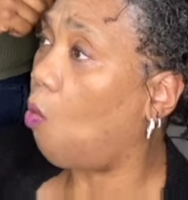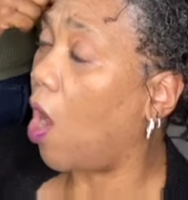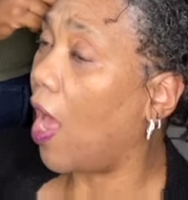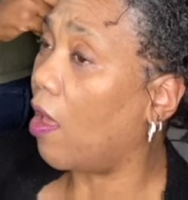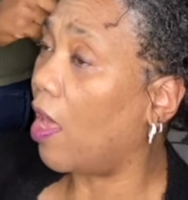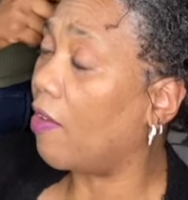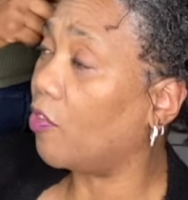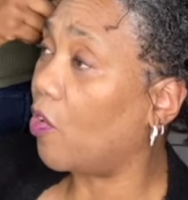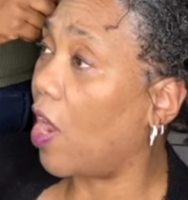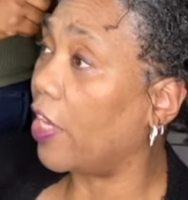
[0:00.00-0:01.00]
while
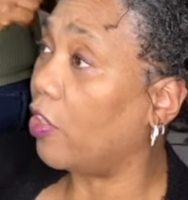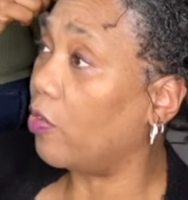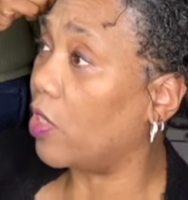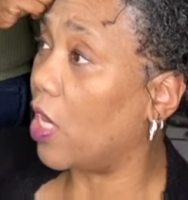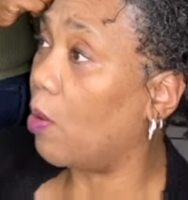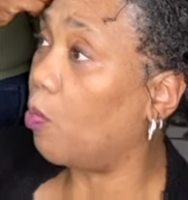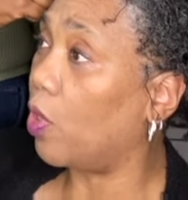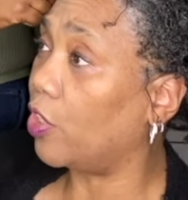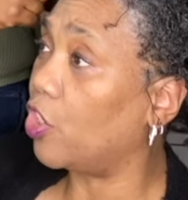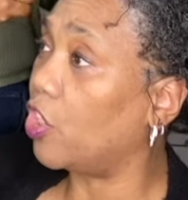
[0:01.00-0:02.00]
after I use up
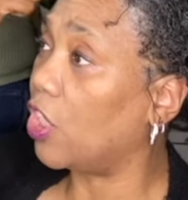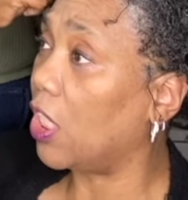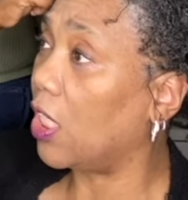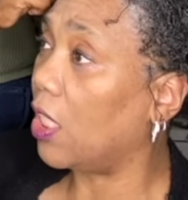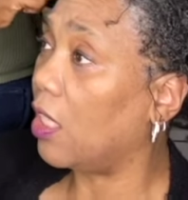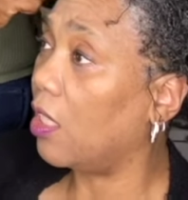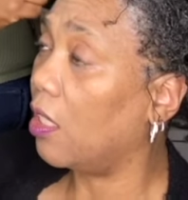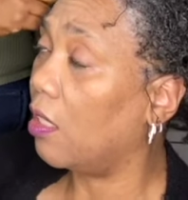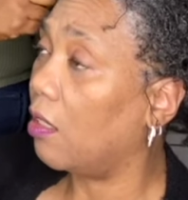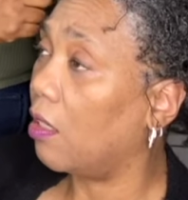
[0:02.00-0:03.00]
what she
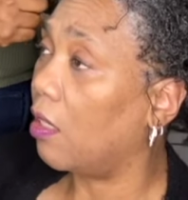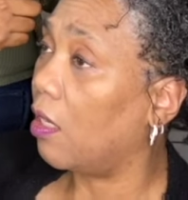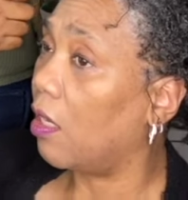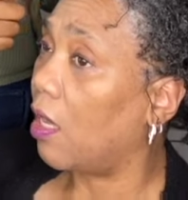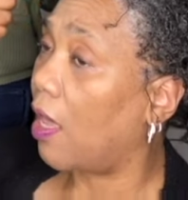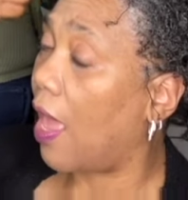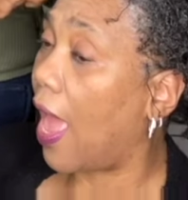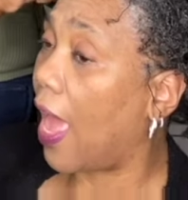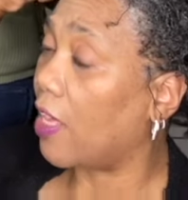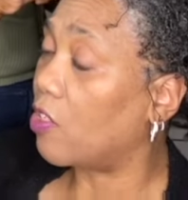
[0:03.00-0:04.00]

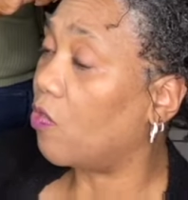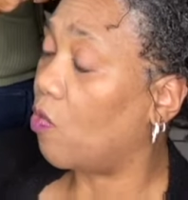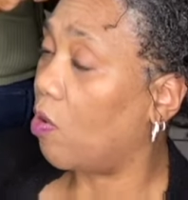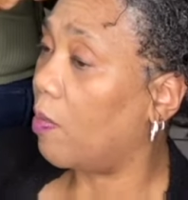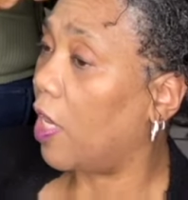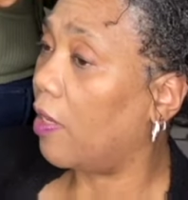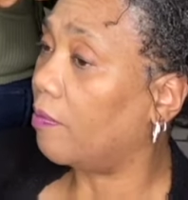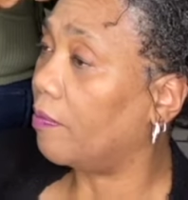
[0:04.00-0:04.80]
has for me.